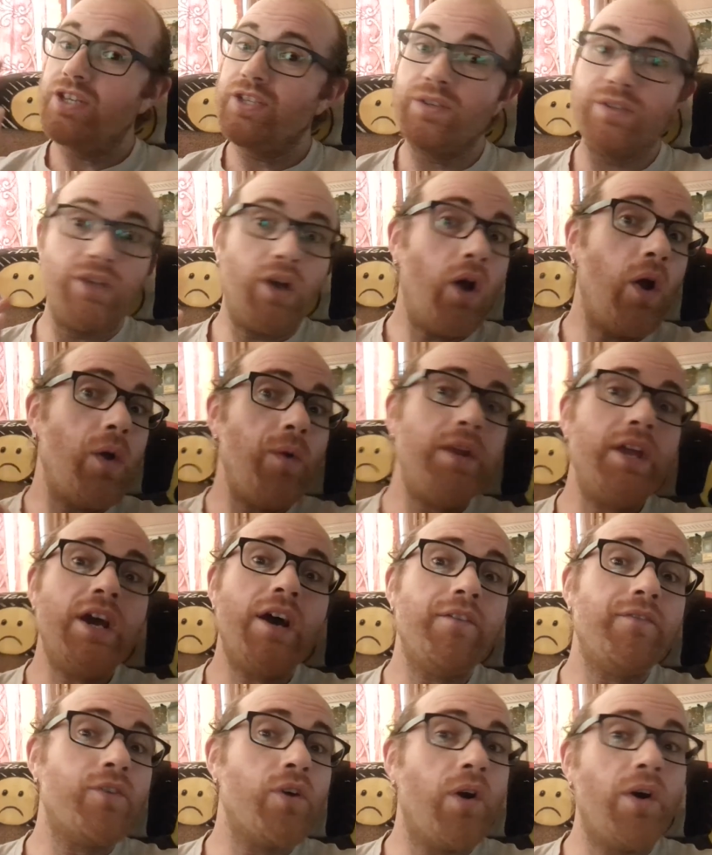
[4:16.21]
So not only
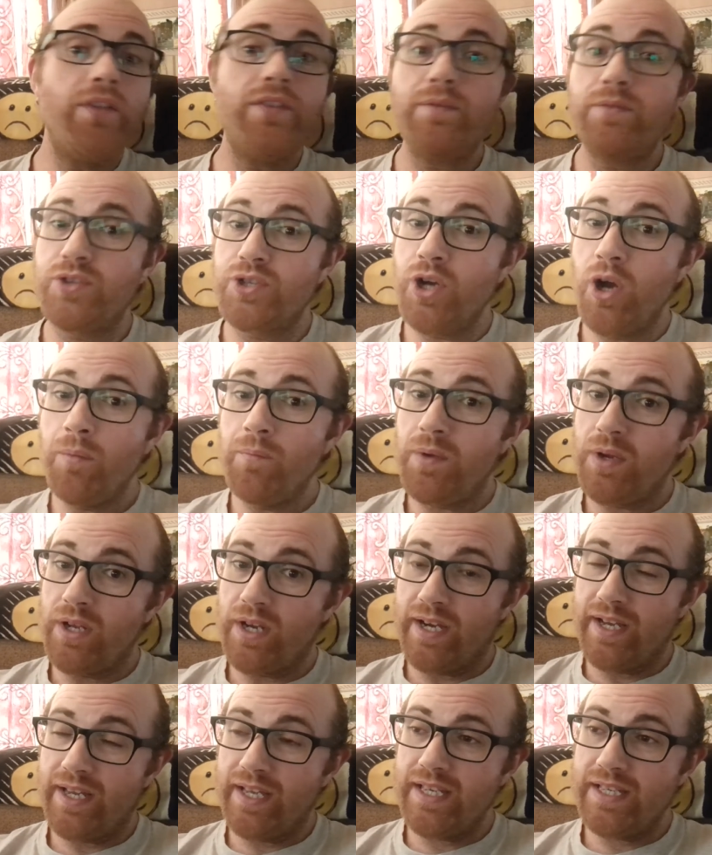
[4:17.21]
I've got the job,
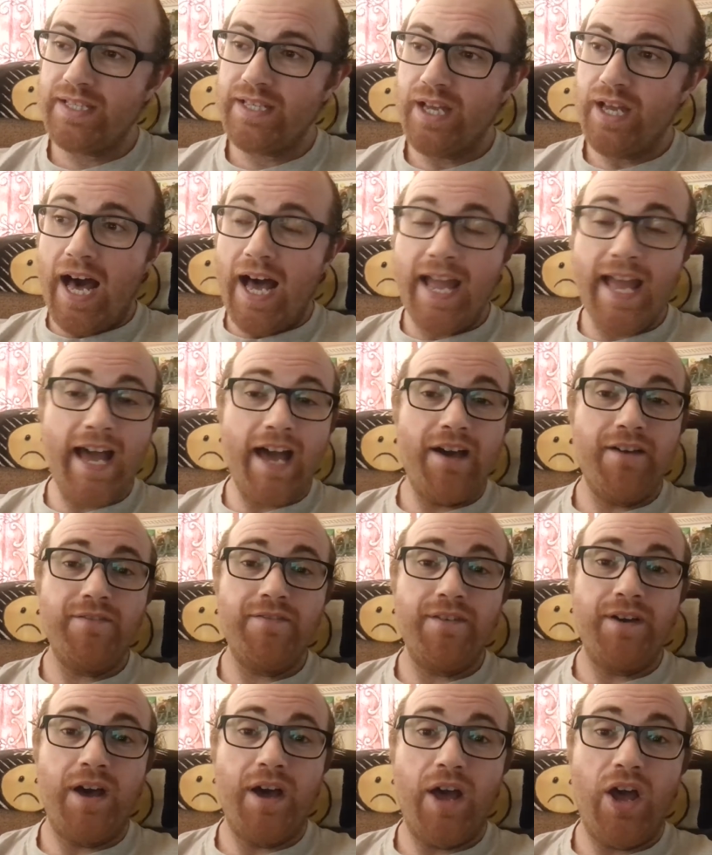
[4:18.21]
guys, I
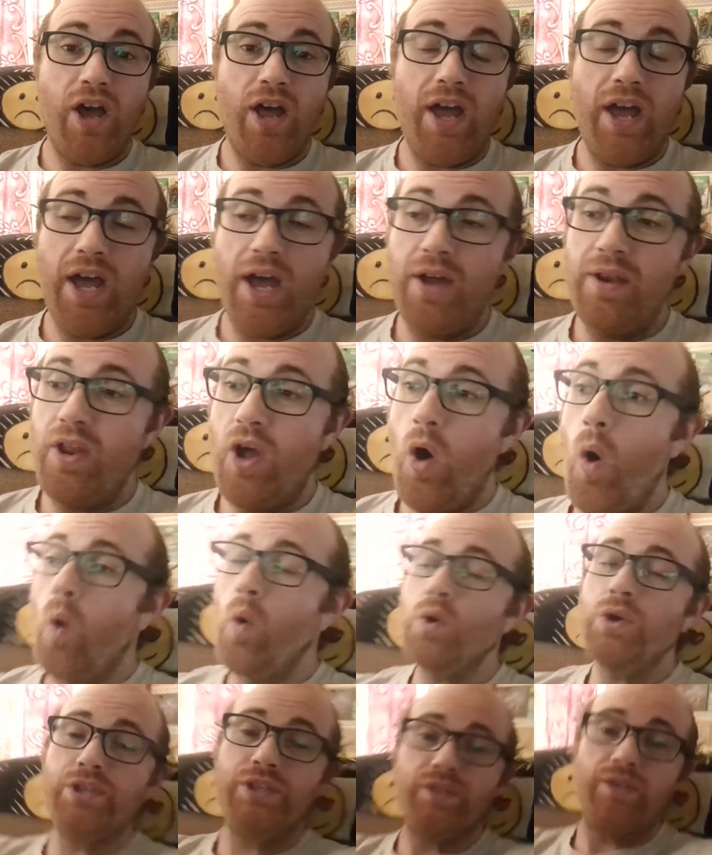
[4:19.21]
have an
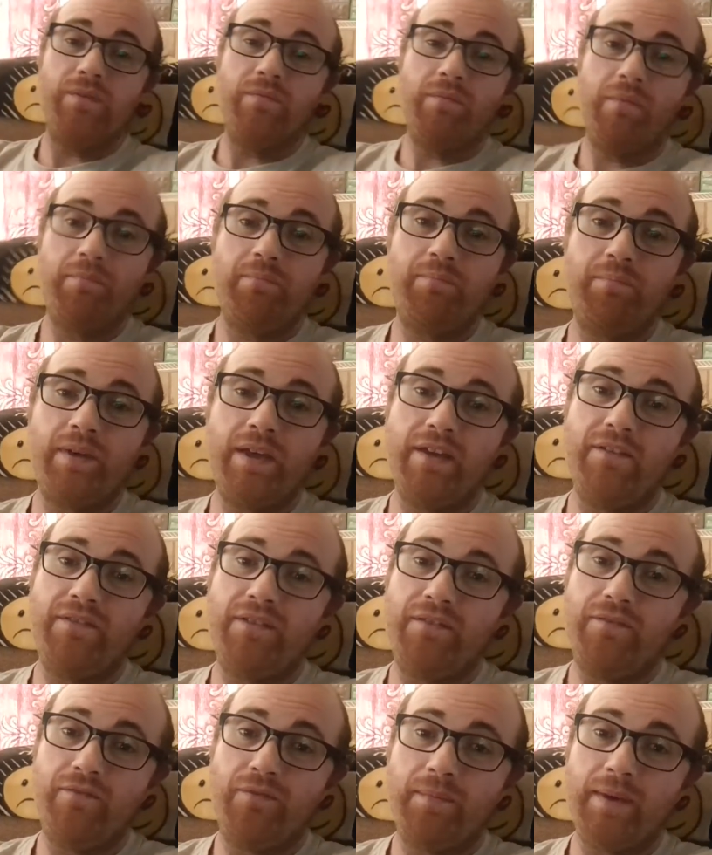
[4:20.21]
awesome bit of
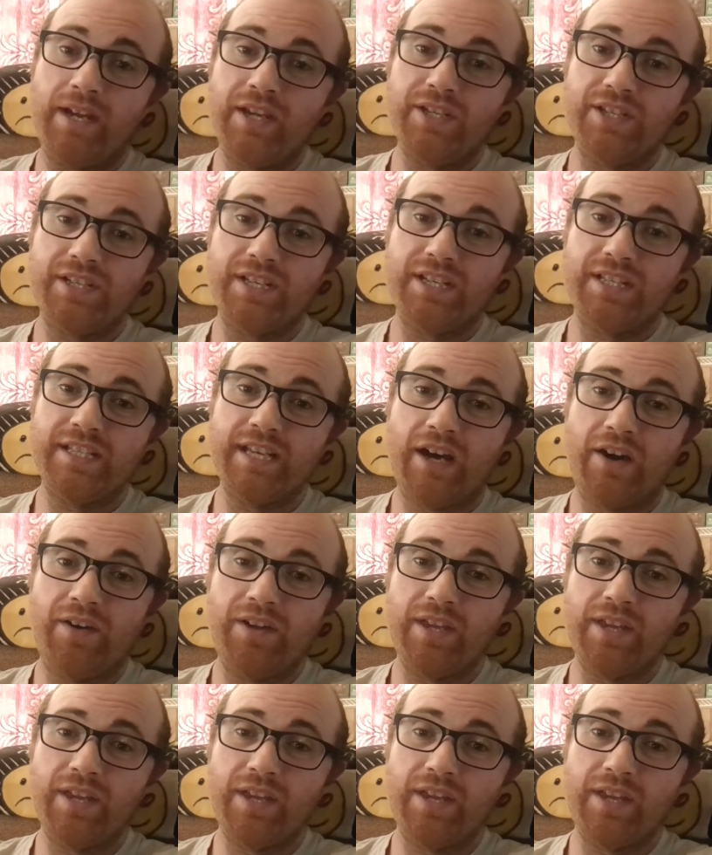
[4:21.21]
information to tell